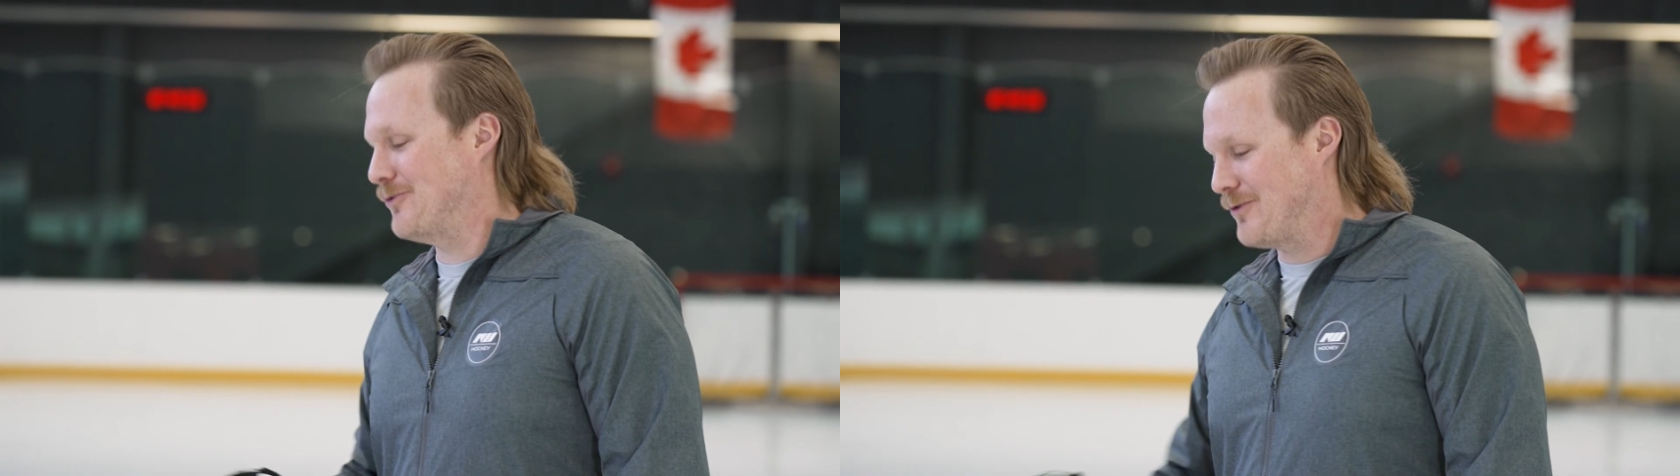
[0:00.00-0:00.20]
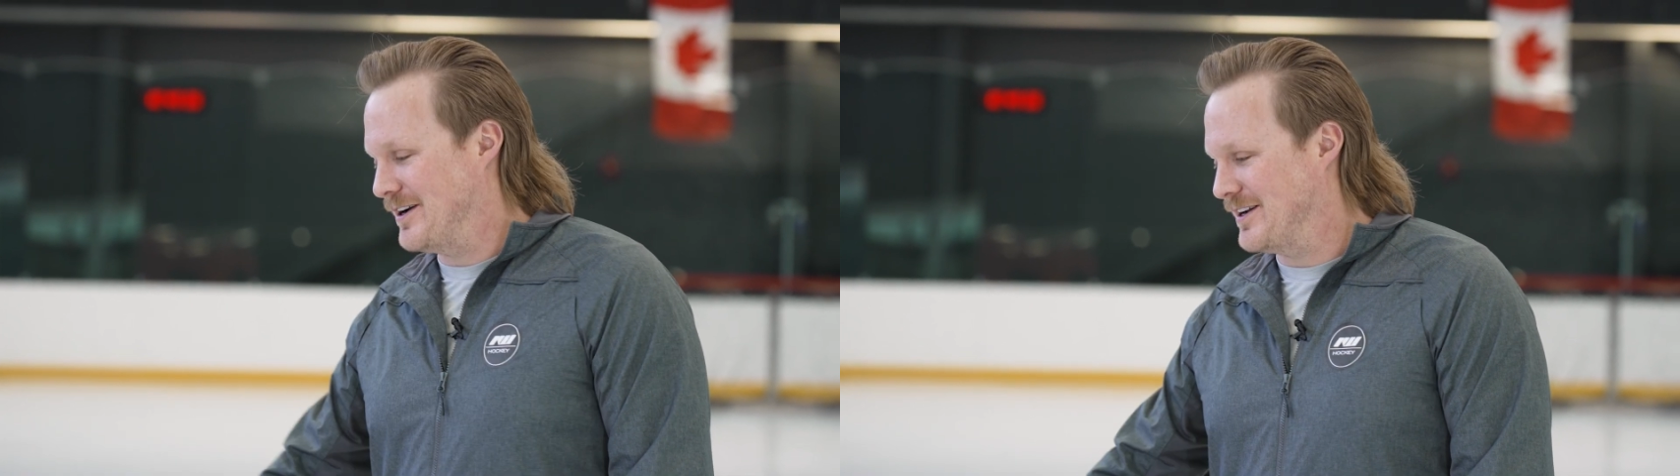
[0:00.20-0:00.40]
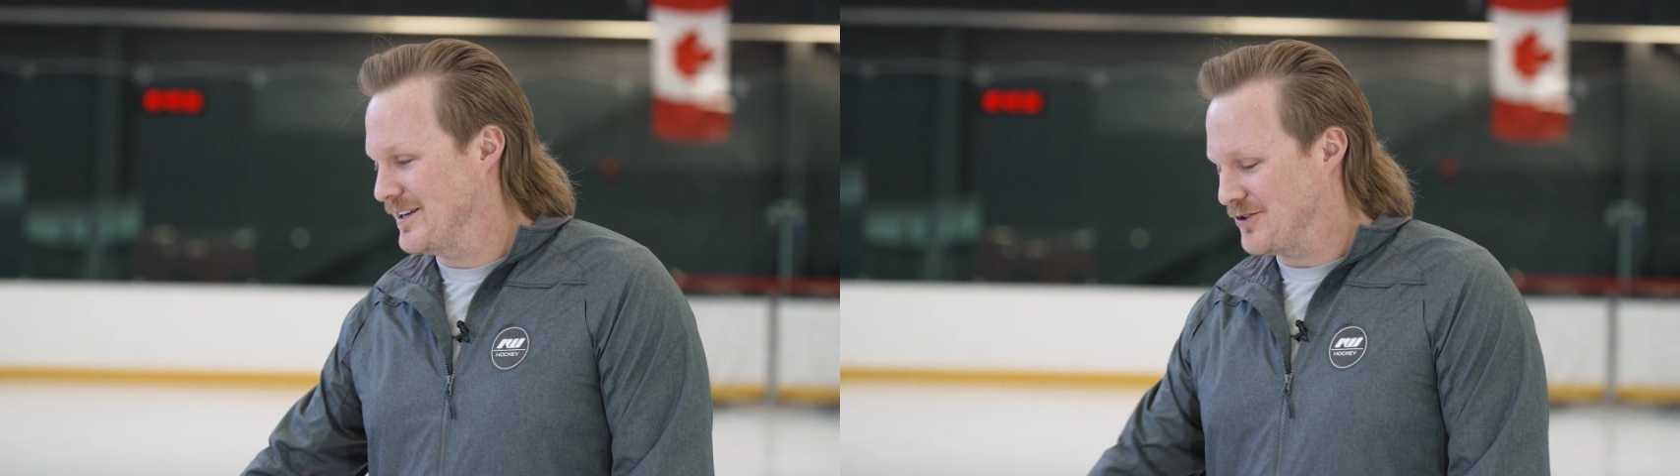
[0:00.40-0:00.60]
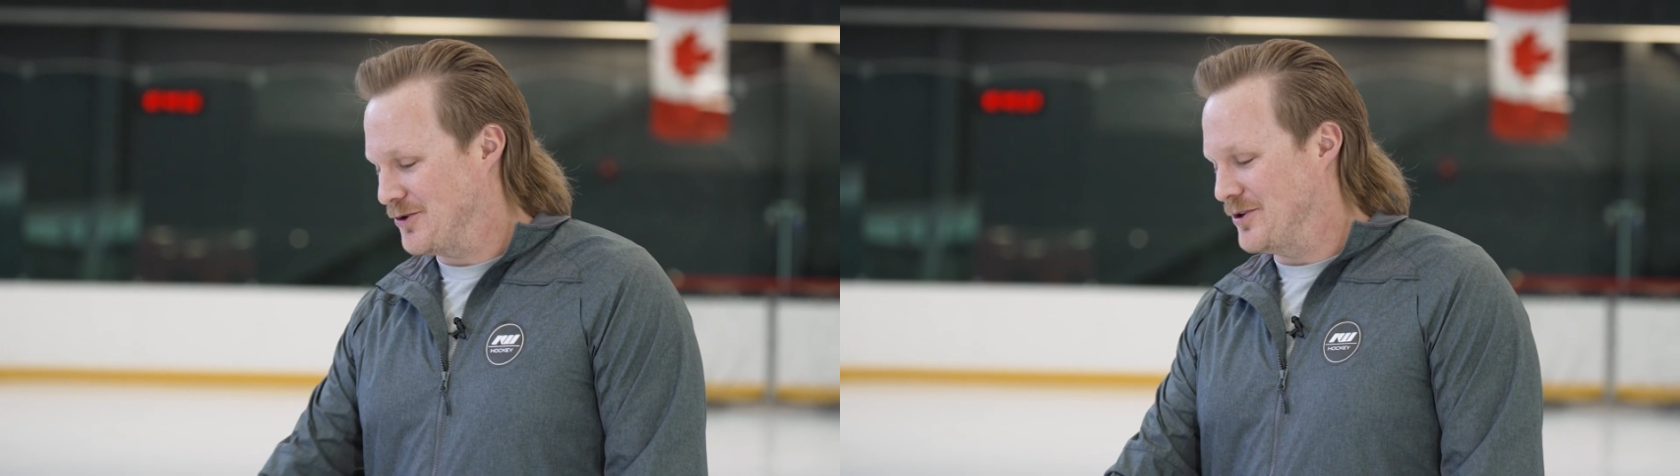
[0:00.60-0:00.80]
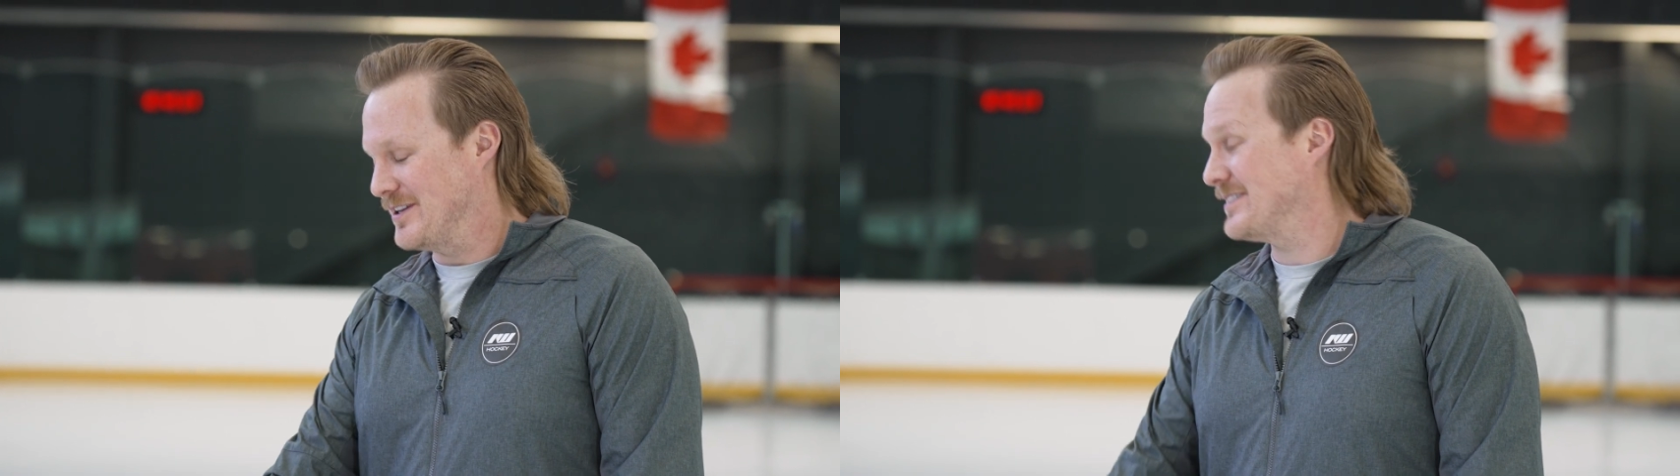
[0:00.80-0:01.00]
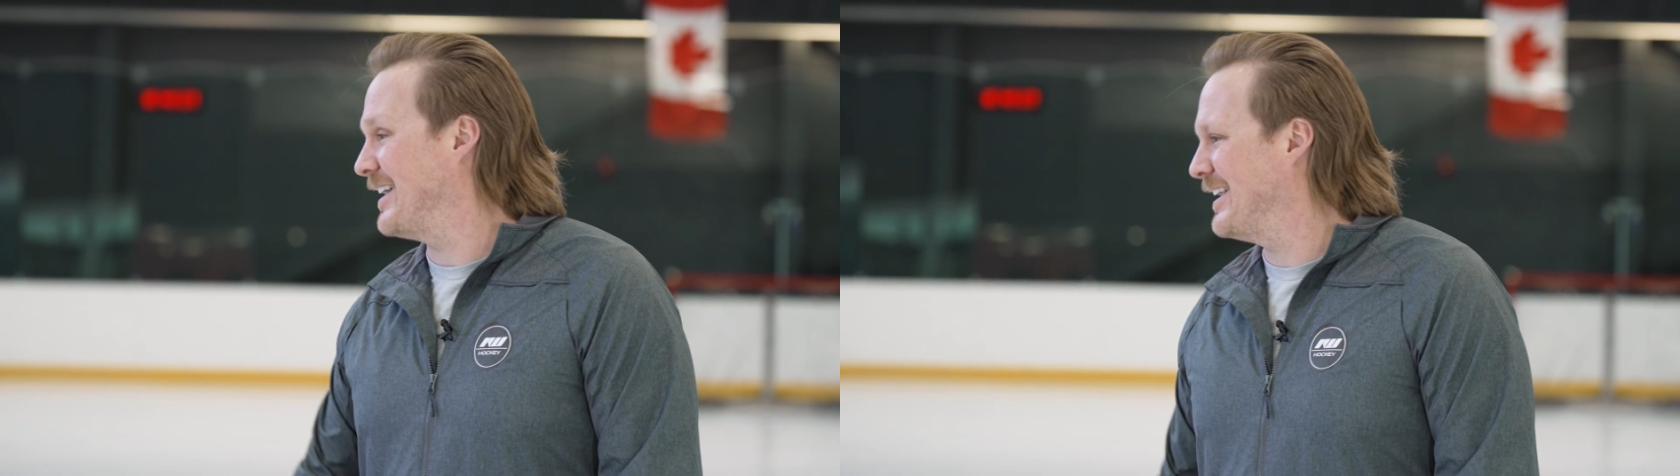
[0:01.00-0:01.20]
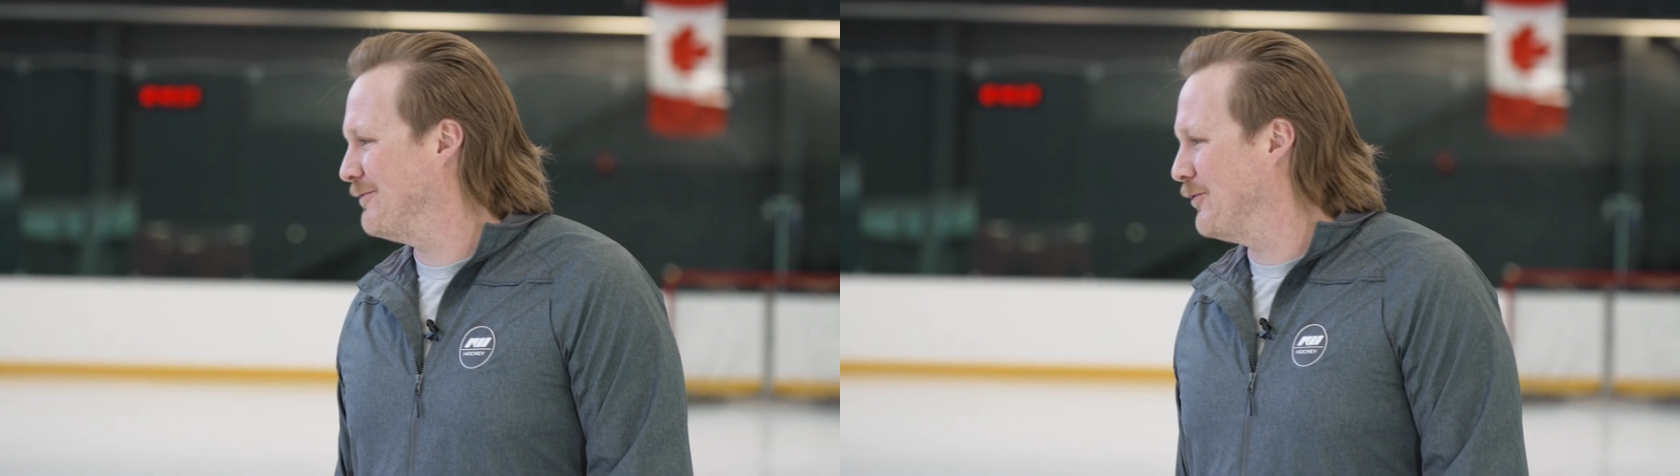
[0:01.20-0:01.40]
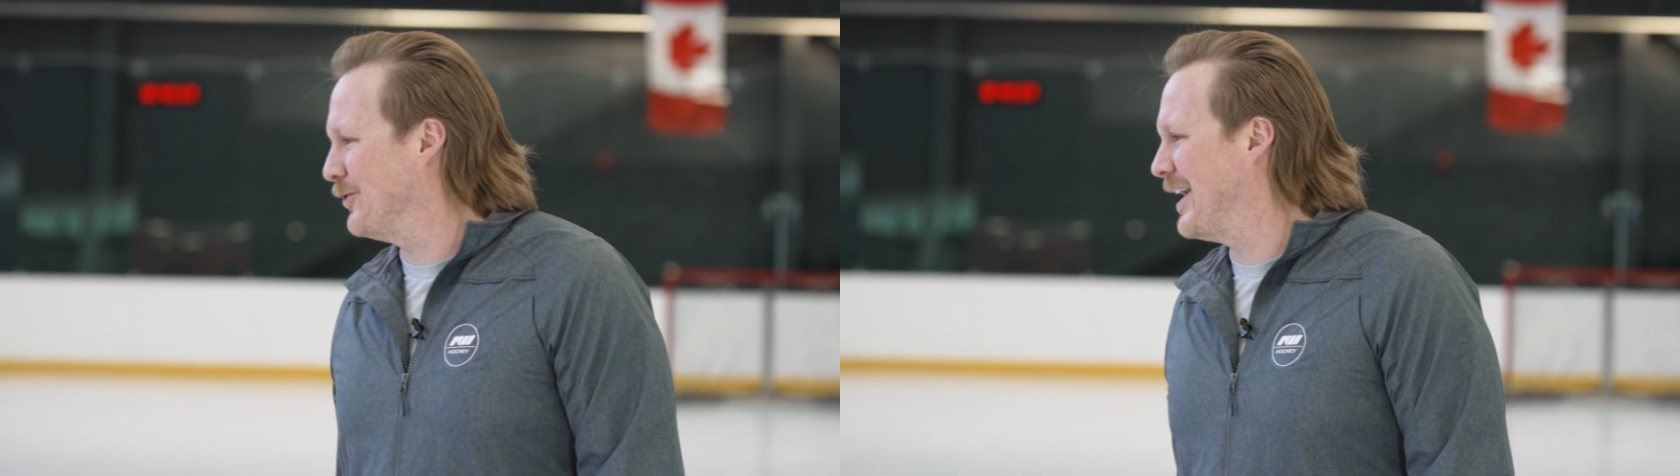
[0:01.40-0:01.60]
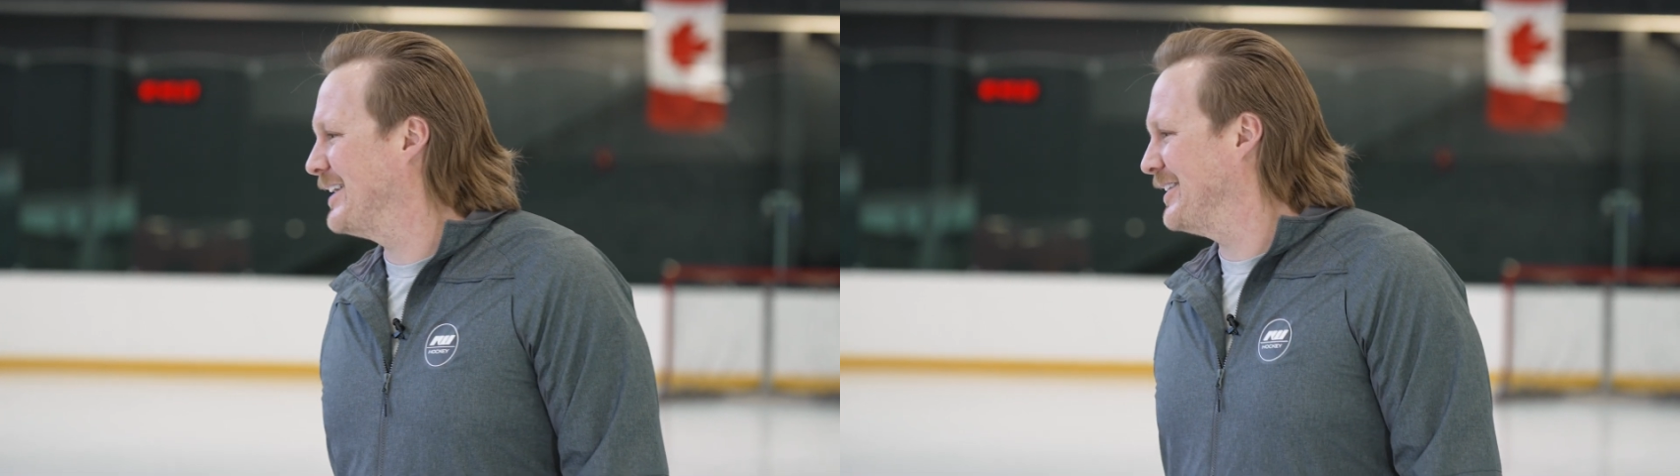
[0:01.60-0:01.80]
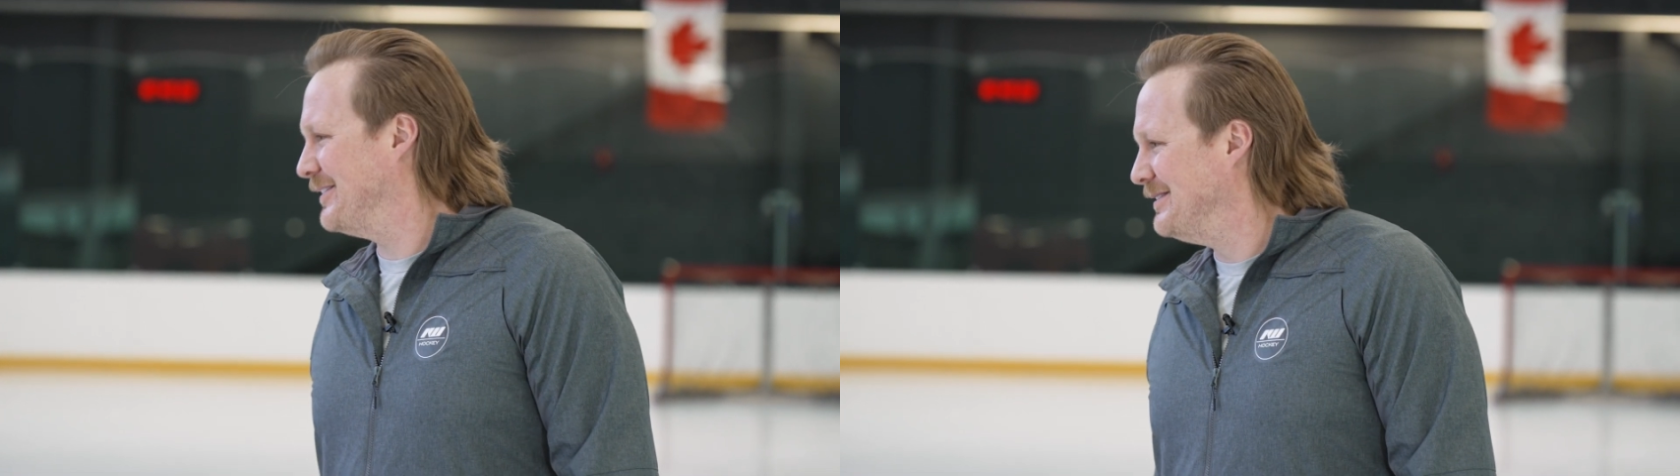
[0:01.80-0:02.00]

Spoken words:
running us through the exciting full line here.